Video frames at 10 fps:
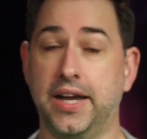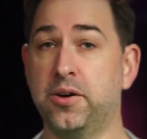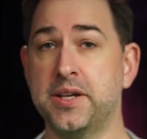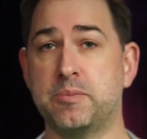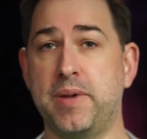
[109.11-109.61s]
I
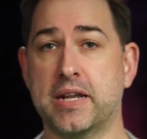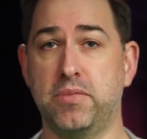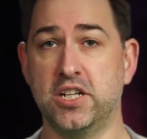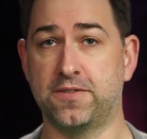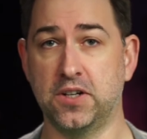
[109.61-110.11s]
don't expect
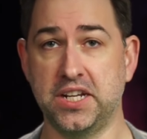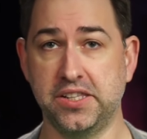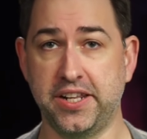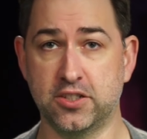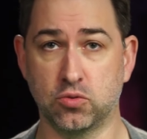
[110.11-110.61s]
much for
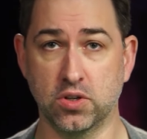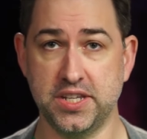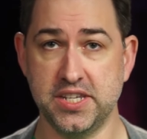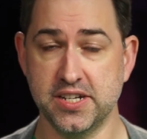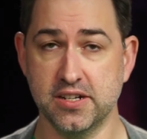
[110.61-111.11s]
Kneeland in his
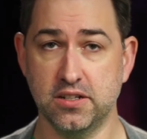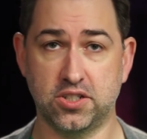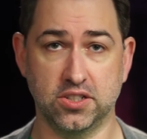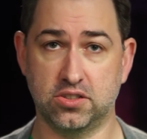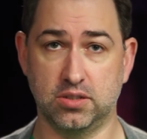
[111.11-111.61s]
rookie year,
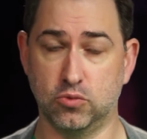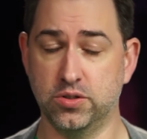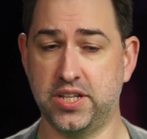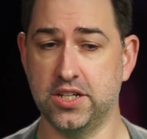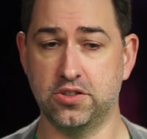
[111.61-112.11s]
just some
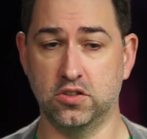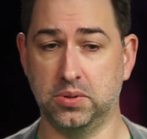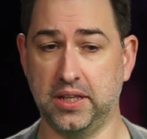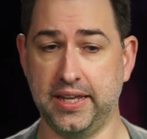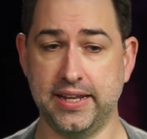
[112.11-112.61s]
rotational
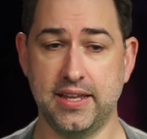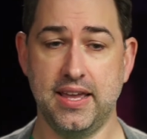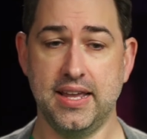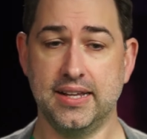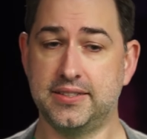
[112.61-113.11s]
play.
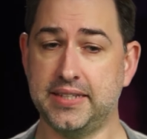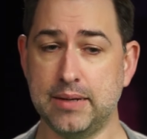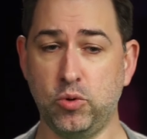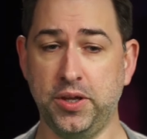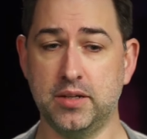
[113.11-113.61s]

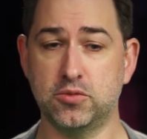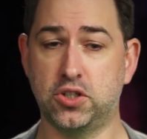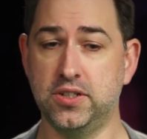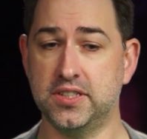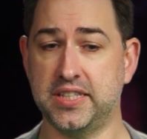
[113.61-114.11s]
Sam Williams
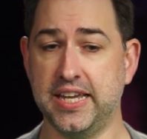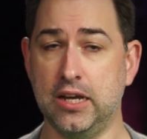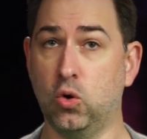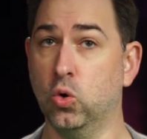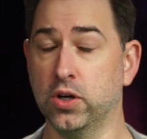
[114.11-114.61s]
could
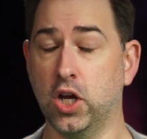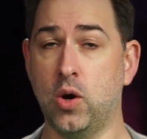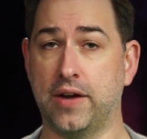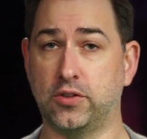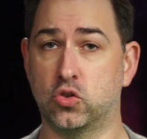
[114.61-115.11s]
stay or
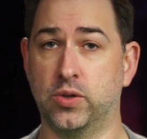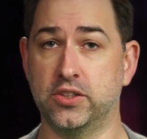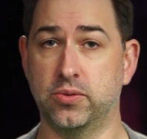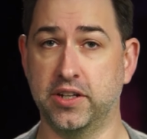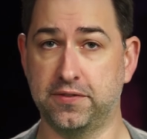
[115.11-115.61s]
go after
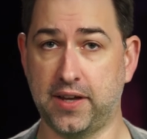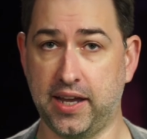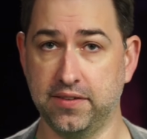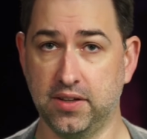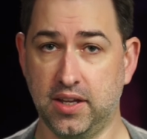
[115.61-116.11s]

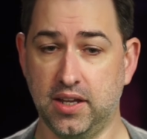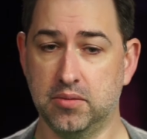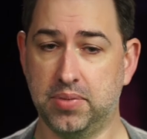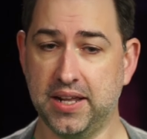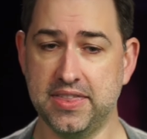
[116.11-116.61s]
2025,
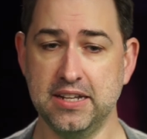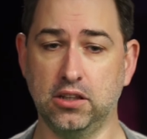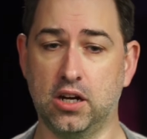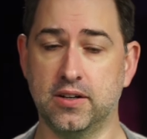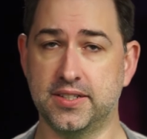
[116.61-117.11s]
but I think
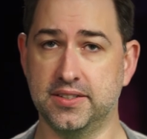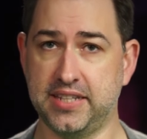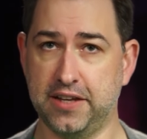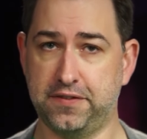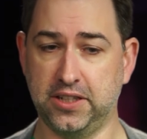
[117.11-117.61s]
Lawrence is
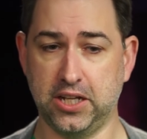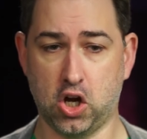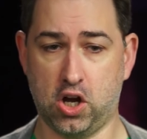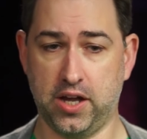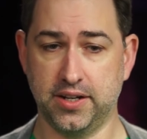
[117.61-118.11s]
definitely
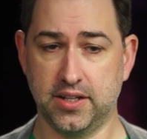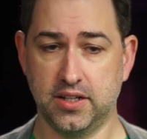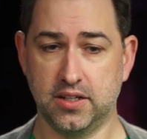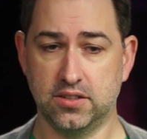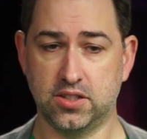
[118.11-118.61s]
gone.
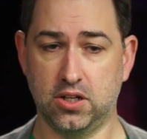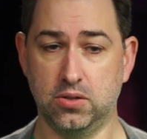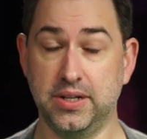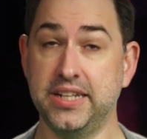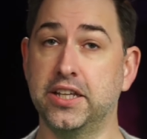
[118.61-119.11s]

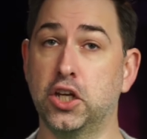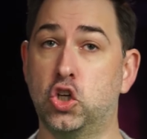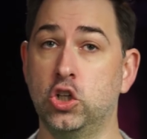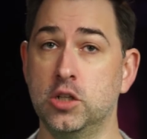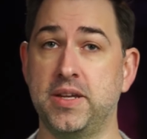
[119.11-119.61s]
So Kneeland
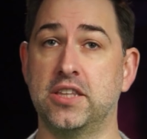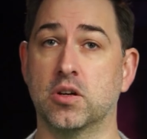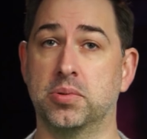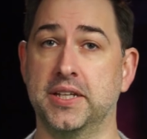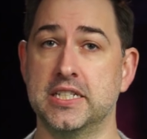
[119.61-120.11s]
could be the
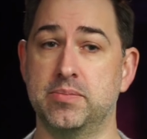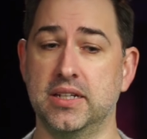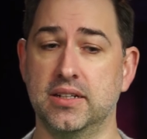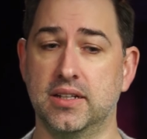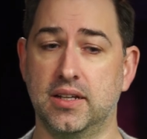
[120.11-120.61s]

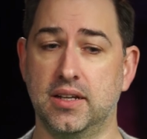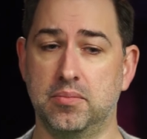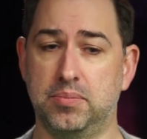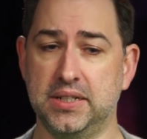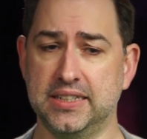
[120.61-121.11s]
replacement,
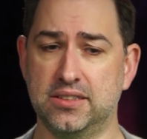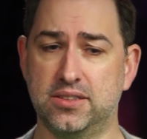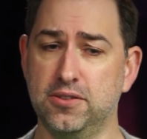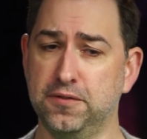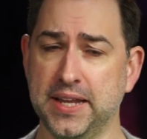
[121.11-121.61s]
but
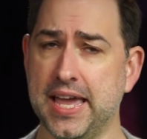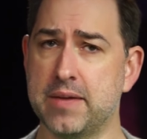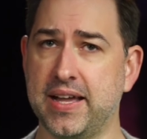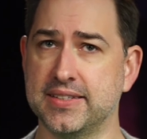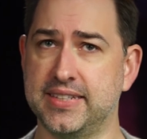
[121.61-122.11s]
don't forget
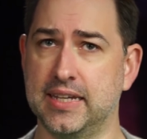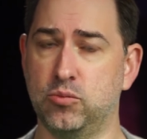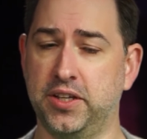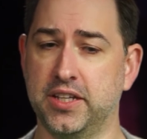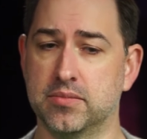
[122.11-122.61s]
about Sam
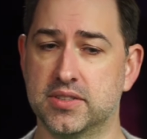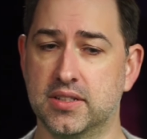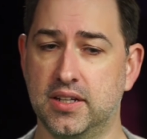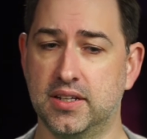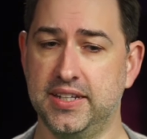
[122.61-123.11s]
Williams.
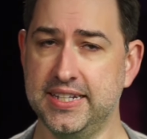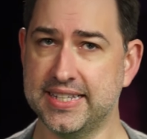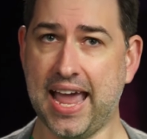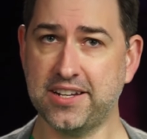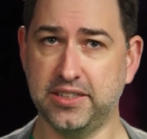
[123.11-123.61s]
He's
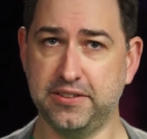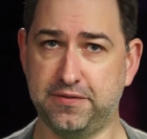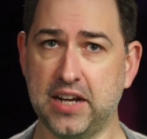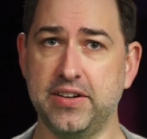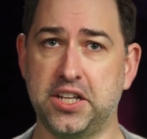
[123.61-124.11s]
actually
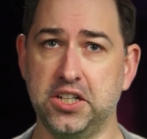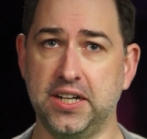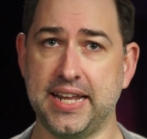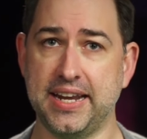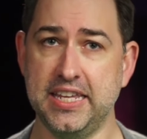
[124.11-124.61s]
very
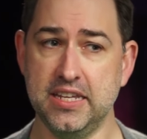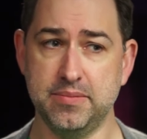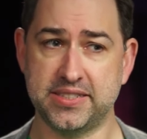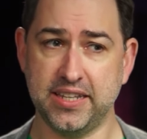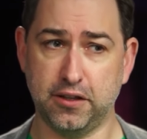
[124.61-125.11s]
good, and he
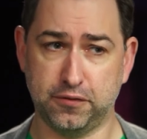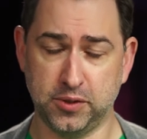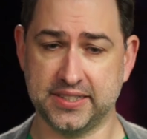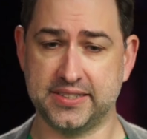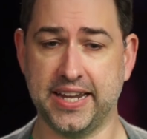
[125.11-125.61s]
himself
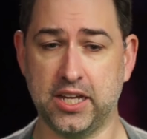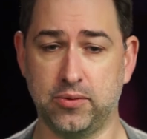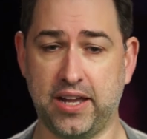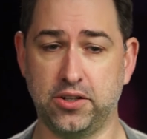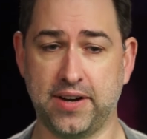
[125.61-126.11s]

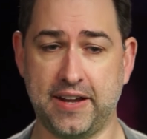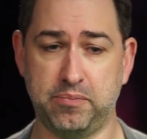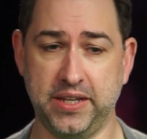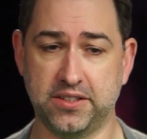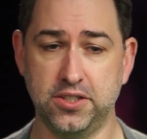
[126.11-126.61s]
2nd-round
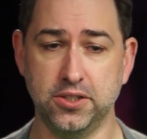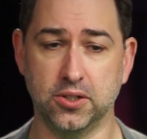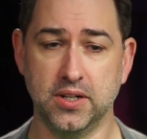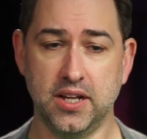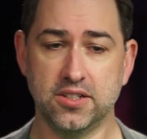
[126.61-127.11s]
draft pick
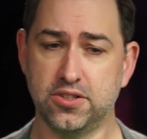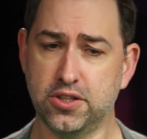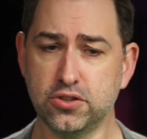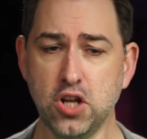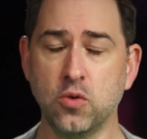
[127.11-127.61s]
too, so
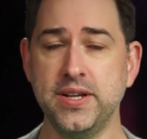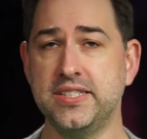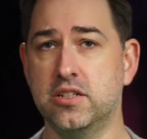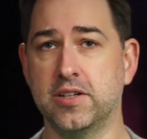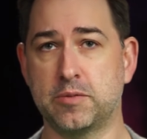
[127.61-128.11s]
there's no
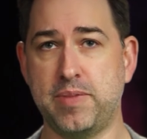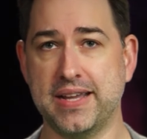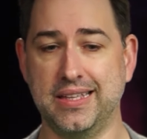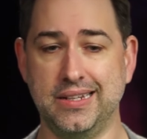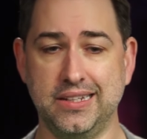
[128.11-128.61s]
reason to
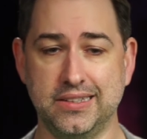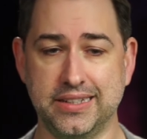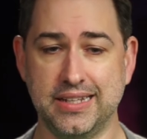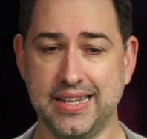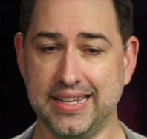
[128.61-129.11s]
expect that
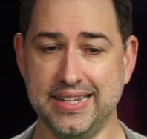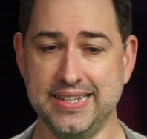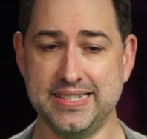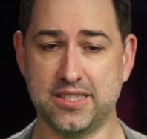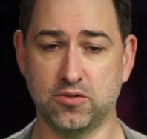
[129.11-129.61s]
Kneeland
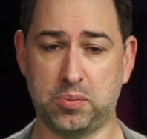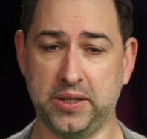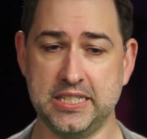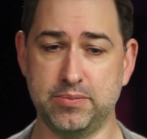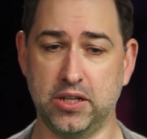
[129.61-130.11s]
is the
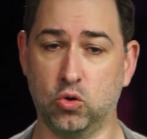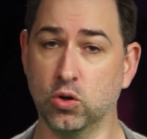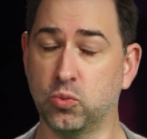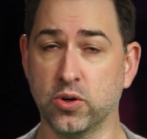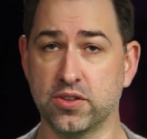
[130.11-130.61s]
replacement
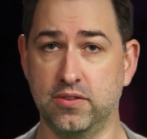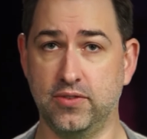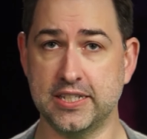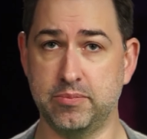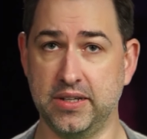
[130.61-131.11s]
or worth
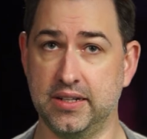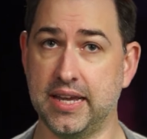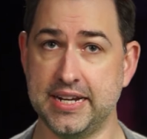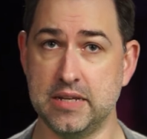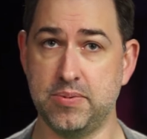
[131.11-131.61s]
investment in
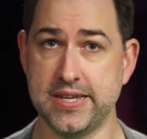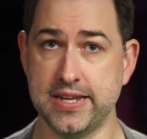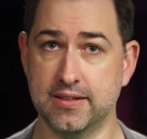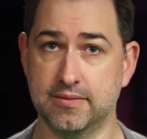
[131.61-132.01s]
IDP.